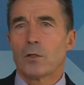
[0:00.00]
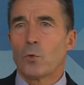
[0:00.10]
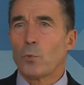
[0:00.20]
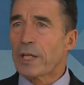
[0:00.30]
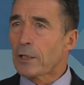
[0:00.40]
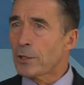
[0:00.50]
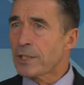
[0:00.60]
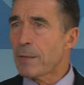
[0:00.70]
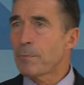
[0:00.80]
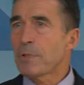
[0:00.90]
We
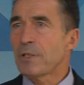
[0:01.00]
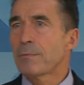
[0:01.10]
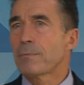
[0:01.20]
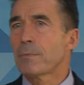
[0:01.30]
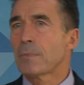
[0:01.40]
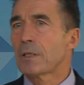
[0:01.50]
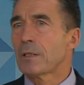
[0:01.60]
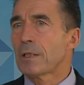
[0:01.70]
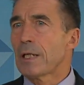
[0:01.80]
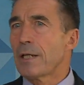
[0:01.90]
condemn
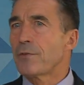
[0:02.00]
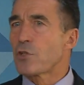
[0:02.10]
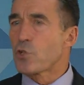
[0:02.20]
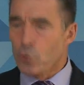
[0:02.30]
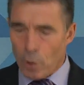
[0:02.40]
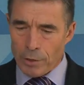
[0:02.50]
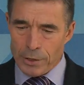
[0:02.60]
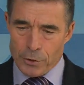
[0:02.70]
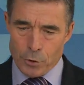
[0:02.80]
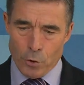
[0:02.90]
in the
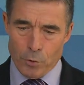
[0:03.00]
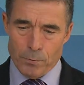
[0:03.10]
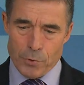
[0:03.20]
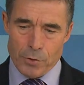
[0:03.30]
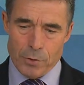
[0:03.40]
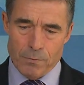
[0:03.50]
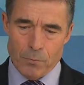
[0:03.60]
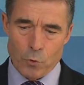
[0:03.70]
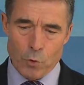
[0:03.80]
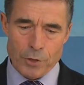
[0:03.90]
strongest terms
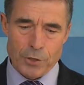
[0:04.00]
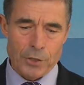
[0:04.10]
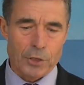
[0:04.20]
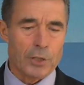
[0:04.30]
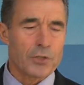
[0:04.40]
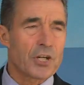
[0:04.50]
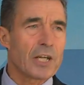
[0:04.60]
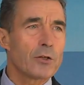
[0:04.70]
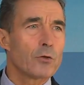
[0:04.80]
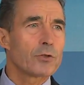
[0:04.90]
Russia's
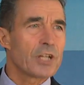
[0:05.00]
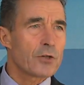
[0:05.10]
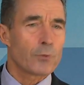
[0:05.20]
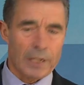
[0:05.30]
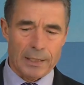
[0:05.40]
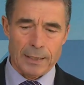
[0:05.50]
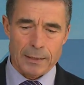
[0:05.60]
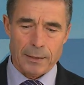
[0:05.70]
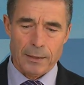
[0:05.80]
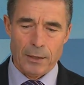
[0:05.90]
continued disregard
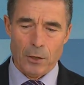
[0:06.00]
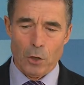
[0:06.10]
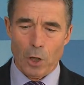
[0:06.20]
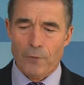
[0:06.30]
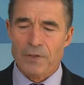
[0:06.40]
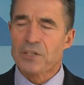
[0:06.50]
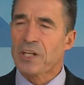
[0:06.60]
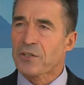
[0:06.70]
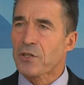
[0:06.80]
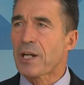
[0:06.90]
of its
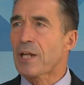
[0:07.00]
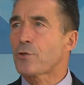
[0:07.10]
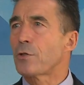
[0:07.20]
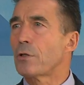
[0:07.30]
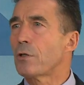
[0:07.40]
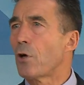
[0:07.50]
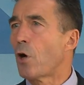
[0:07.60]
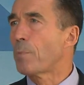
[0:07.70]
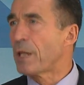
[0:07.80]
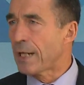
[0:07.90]
international
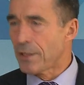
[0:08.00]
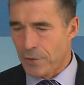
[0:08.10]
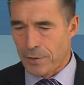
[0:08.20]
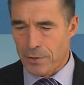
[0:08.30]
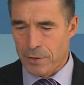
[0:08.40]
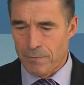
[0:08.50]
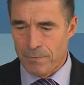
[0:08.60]
obligations.